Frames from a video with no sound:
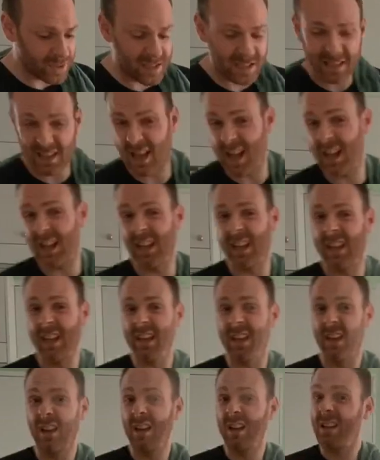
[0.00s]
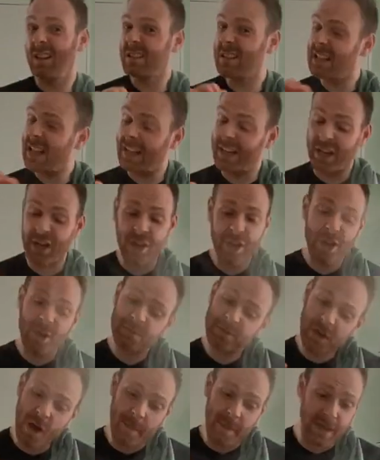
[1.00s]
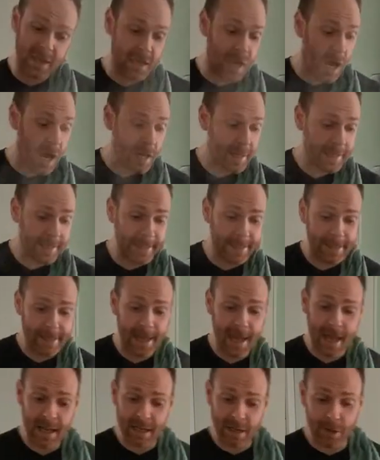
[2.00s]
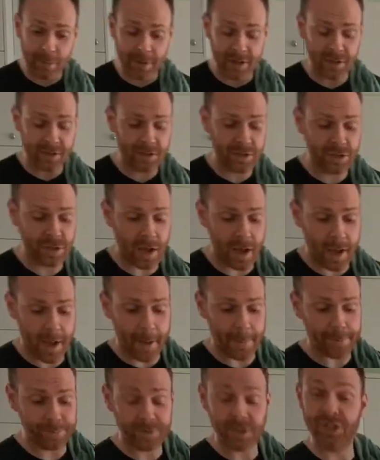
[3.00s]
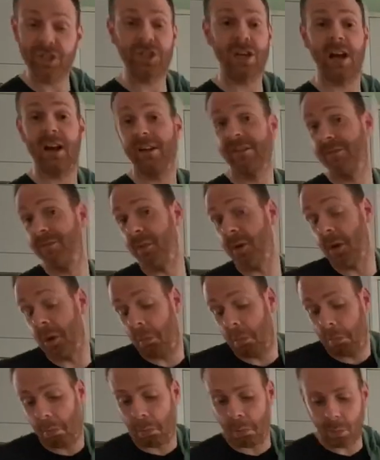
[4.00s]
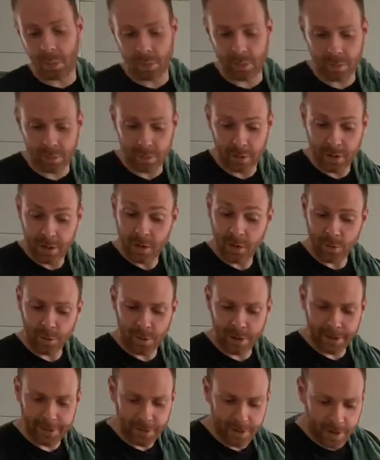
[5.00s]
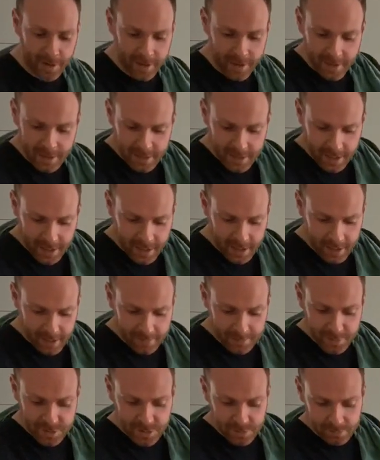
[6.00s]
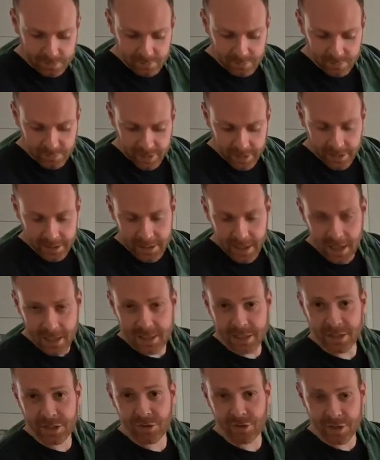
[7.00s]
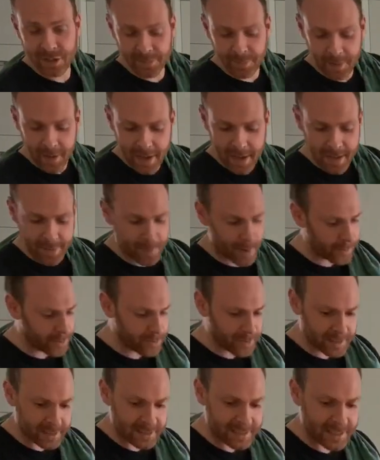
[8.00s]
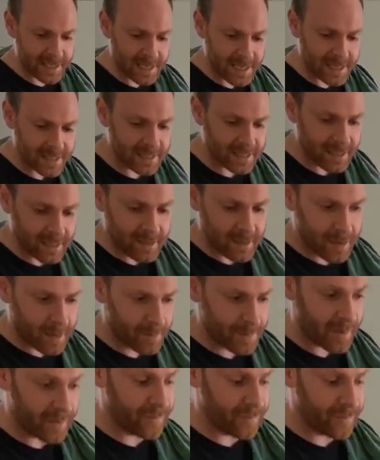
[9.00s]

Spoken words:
slightly herbed, got a bit of garlic in there, a little bit of chive, but why not? Some really nice crispy pomegranate seeds, a bit of